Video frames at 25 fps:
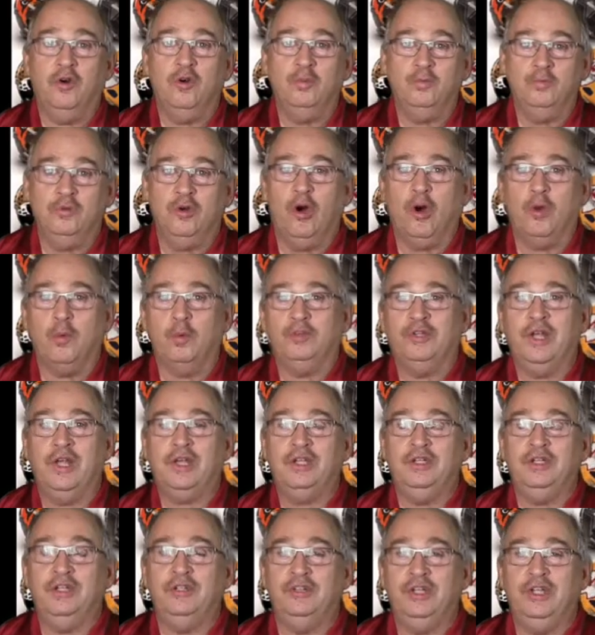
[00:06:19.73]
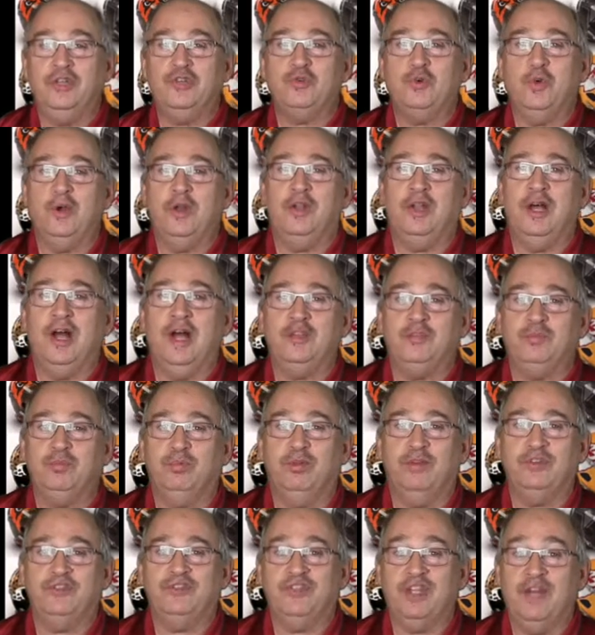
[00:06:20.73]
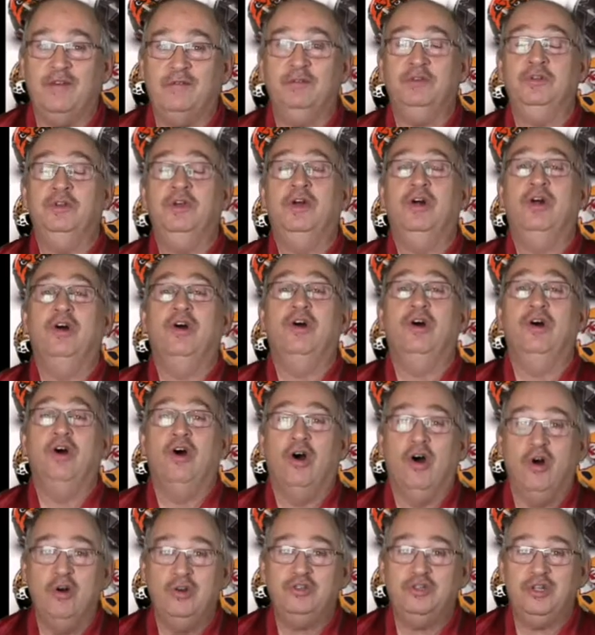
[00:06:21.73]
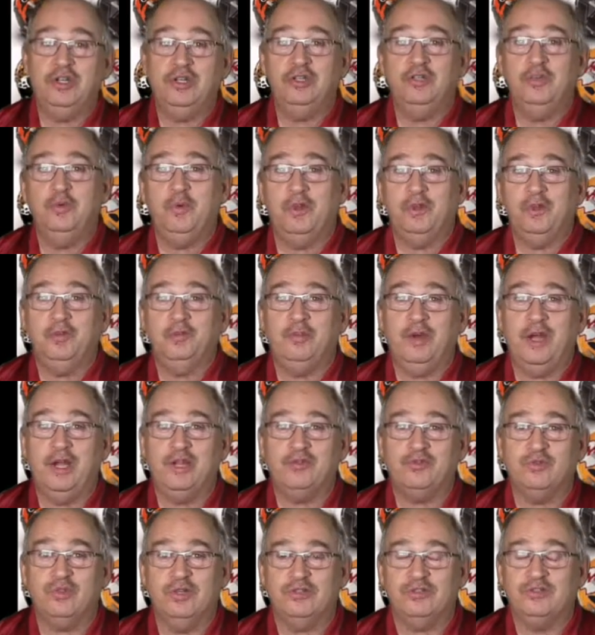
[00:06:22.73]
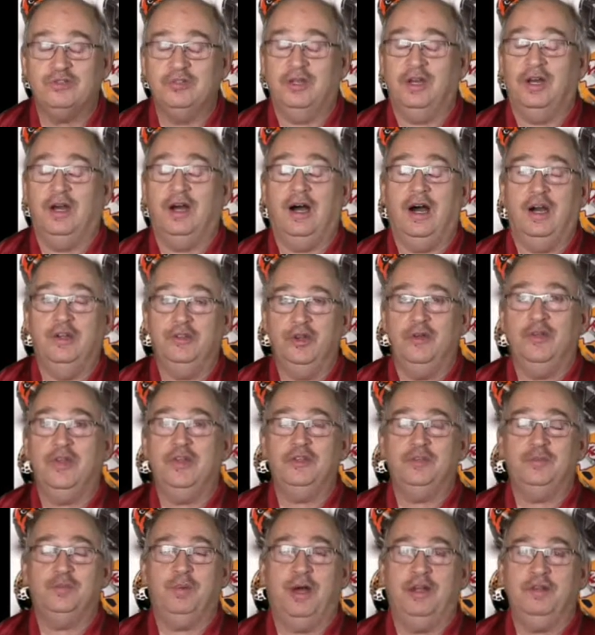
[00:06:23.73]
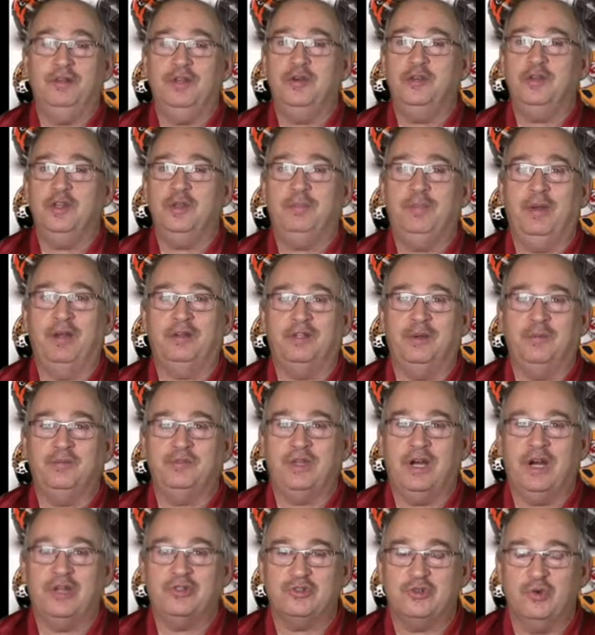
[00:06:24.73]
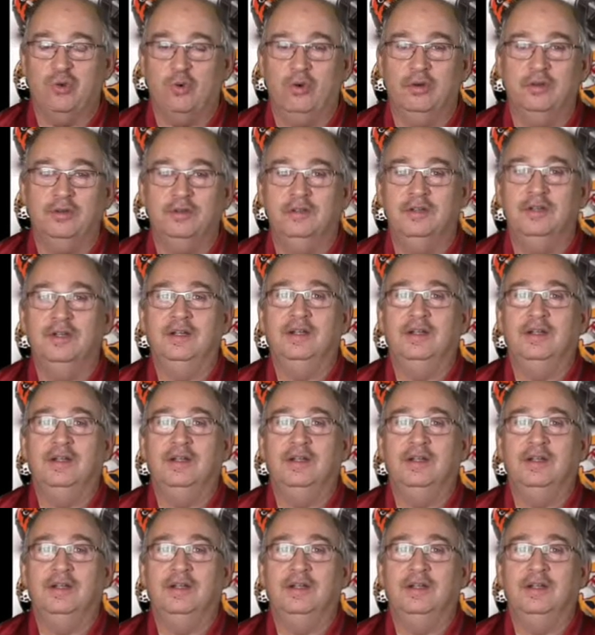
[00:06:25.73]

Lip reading: home dog. We're taking the Detroit Lions plus 7, hosting the New England Patriots. I know they picked up Josh Gordon.